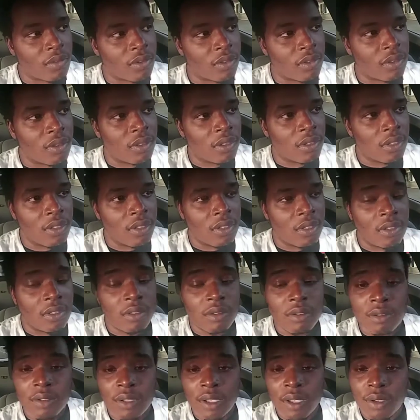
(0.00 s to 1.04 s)

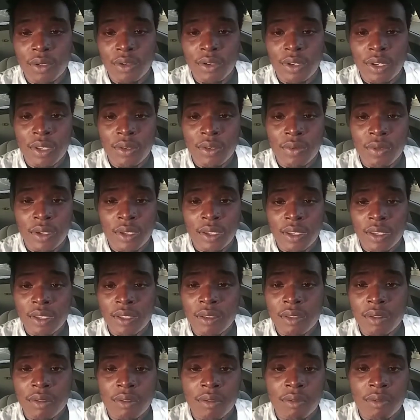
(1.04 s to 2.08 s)
I don't know, it is what it
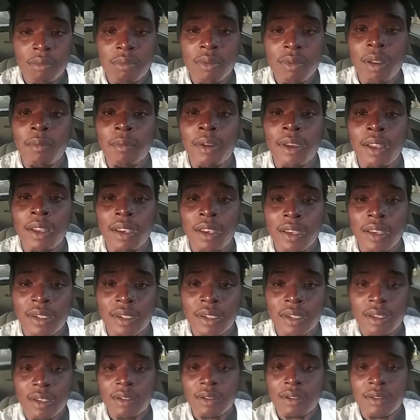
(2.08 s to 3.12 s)
is. But I'm gonna highlight
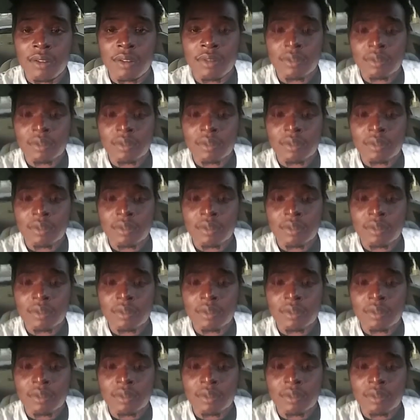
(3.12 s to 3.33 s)
y'all.